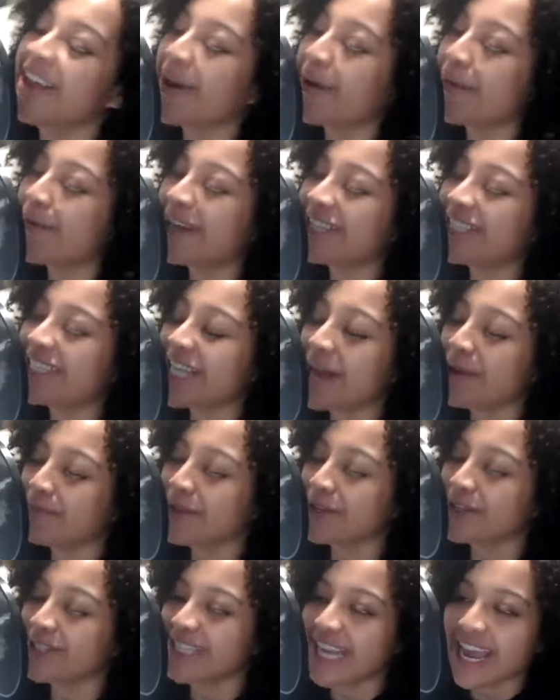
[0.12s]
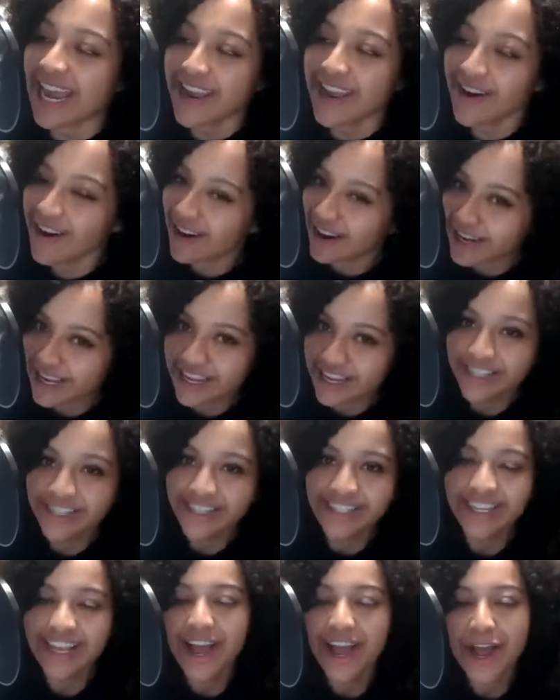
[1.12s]
What's up, UTA
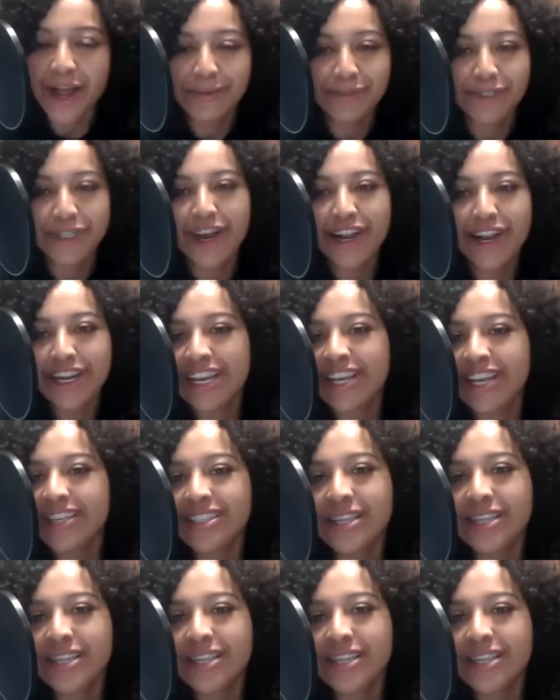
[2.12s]
audience? I'm Shawnice.